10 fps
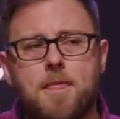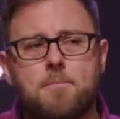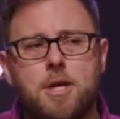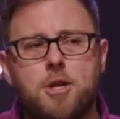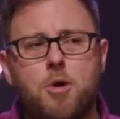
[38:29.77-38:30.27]

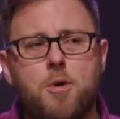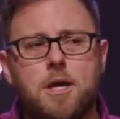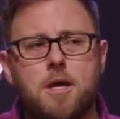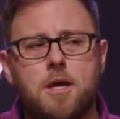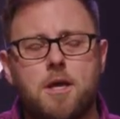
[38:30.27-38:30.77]
But you know
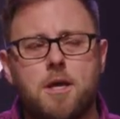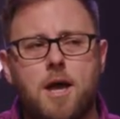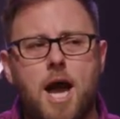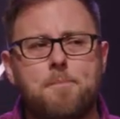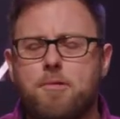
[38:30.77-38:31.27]
what?
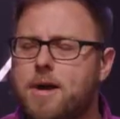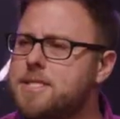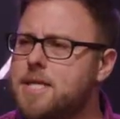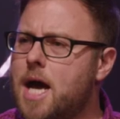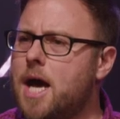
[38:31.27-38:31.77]
I
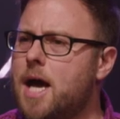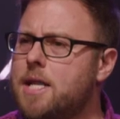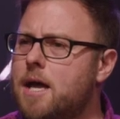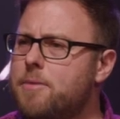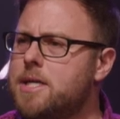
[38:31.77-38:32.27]
praise
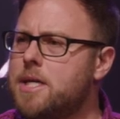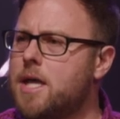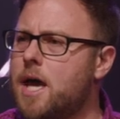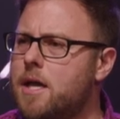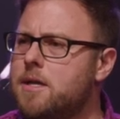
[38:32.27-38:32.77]
God that we did
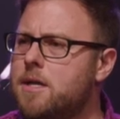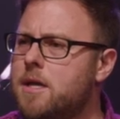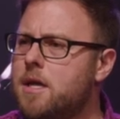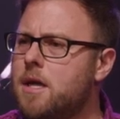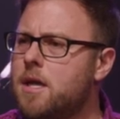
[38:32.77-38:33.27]
that.
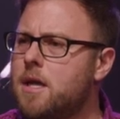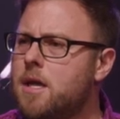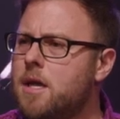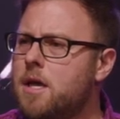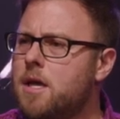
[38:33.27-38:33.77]

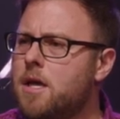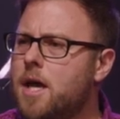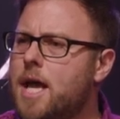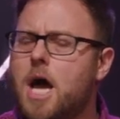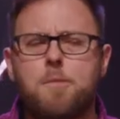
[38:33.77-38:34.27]

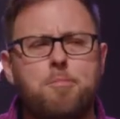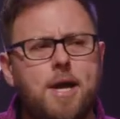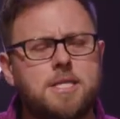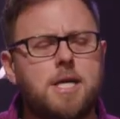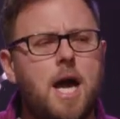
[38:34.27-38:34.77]
And I
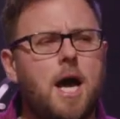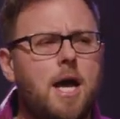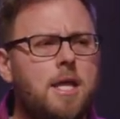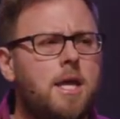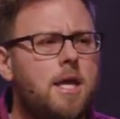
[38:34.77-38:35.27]
praise
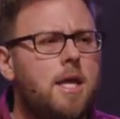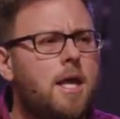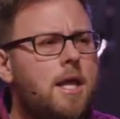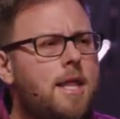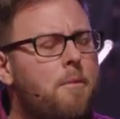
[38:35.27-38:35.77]
God
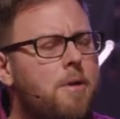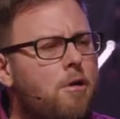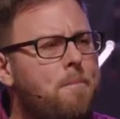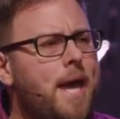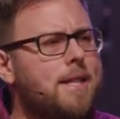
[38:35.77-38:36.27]
that we
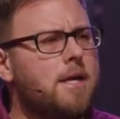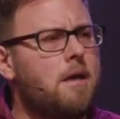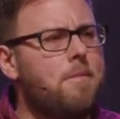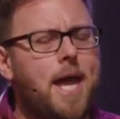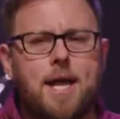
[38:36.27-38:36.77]
obey the
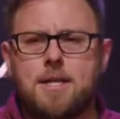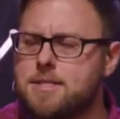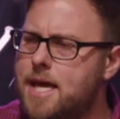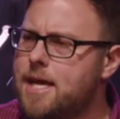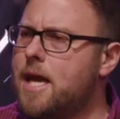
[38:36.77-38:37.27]
command to
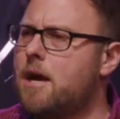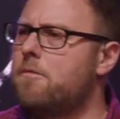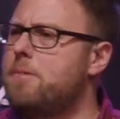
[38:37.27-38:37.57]
take care of